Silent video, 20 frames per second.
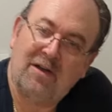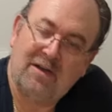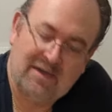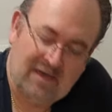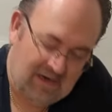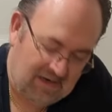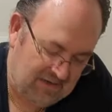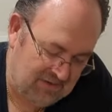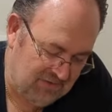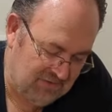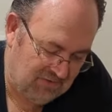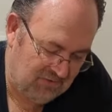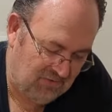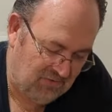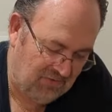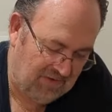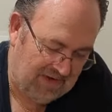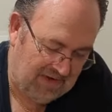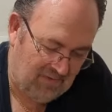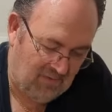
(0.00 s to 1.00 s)
I can store
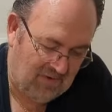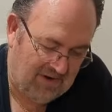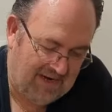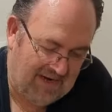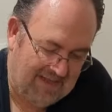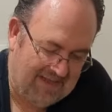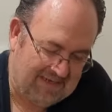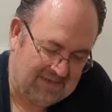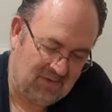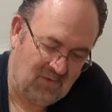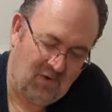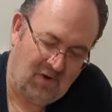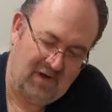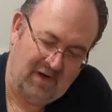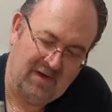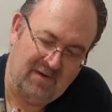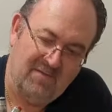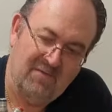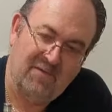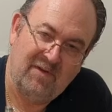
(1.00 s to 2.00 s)
that away, that's quite
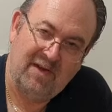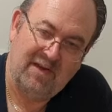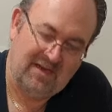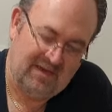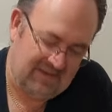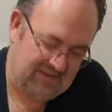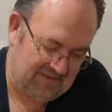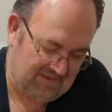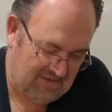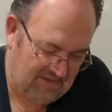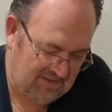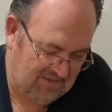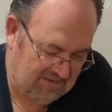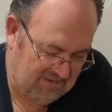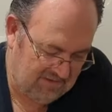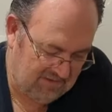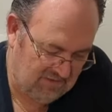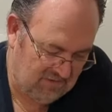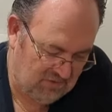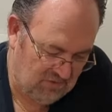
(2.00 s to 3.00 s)
convenient size
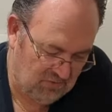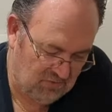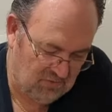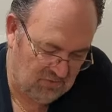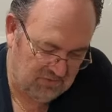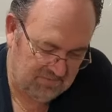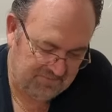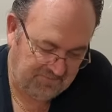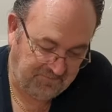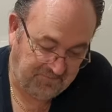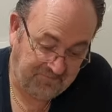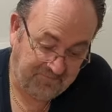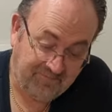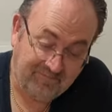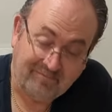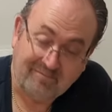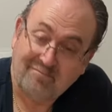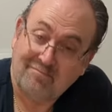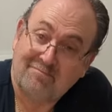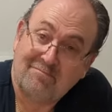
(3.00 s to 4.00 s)
to store.
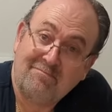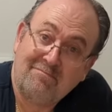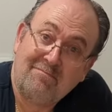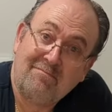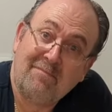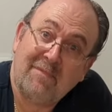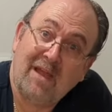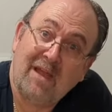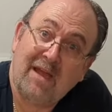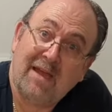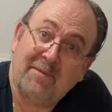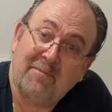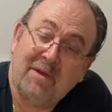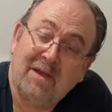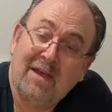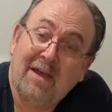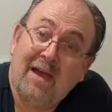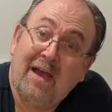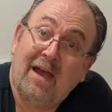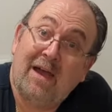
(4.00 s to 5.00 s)
And
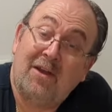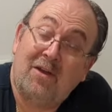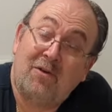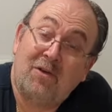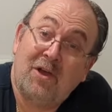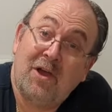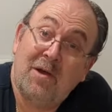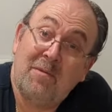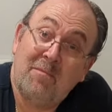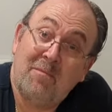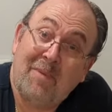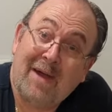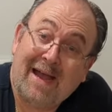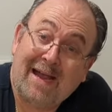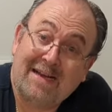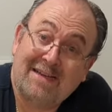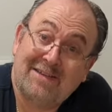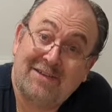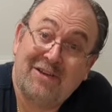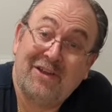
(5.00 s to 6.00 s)
I'll come
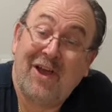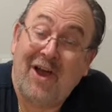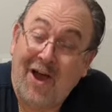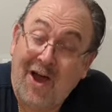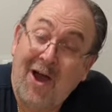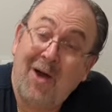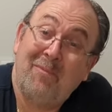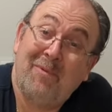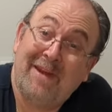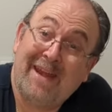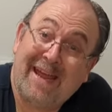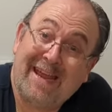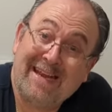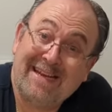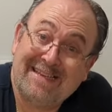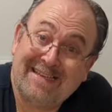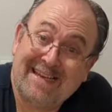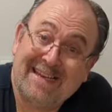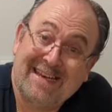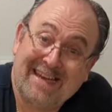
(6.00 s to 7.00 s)
back to
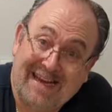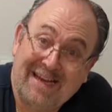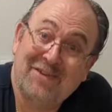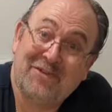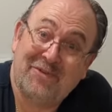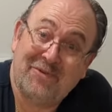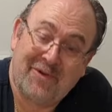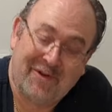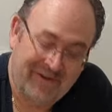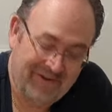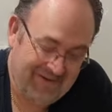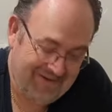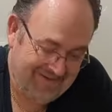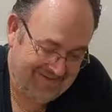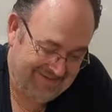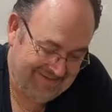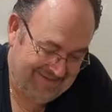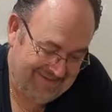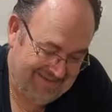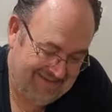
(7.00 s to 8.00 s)
carbonate later on.
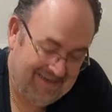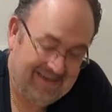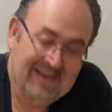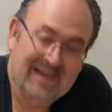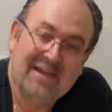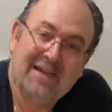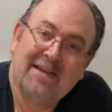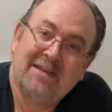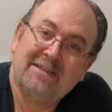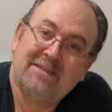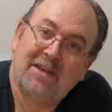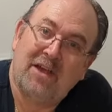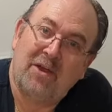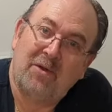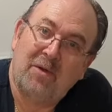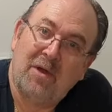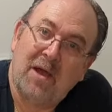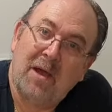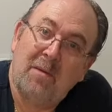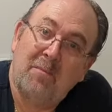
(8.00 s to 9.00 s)

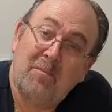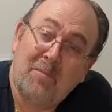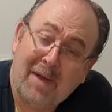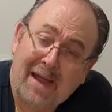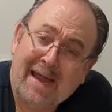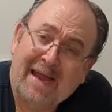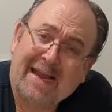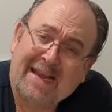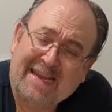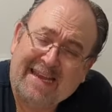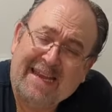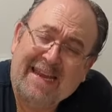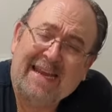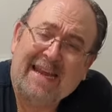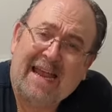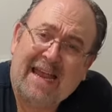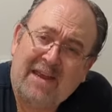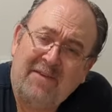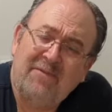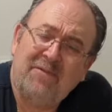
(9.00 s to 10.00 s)
So back in
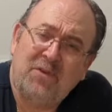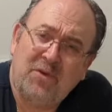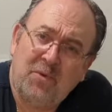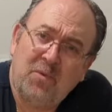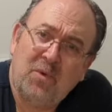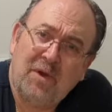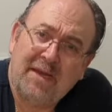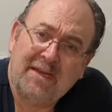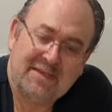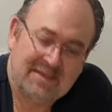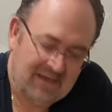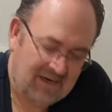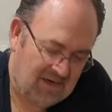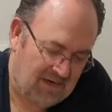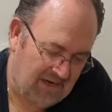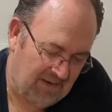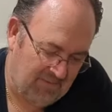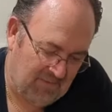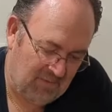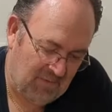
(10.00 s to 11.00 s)
a few weeks'
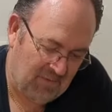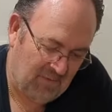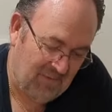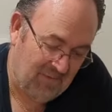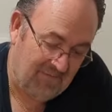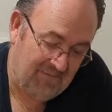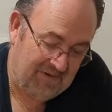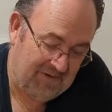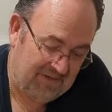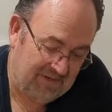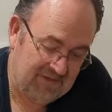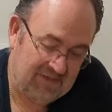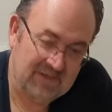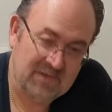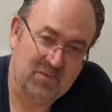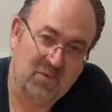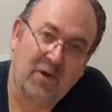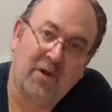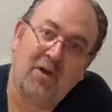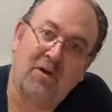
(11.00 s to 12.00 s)
time when we'll finish
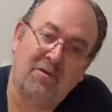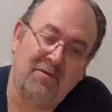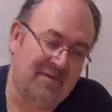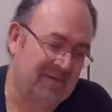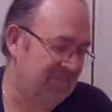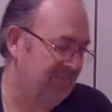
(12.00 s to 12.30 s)
this one off.